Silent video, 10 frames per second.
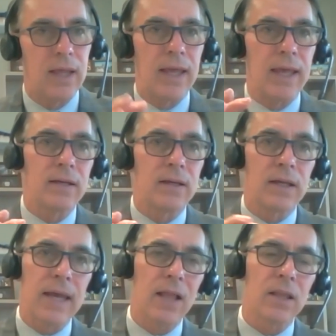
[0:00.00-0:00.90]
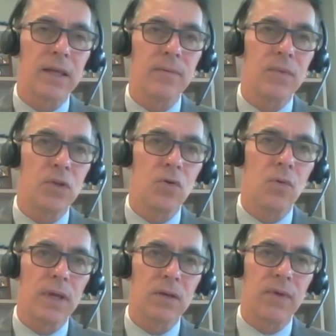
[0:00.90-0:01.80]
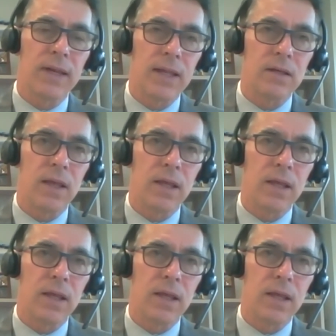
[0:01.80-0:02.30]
And Kelly, you invented,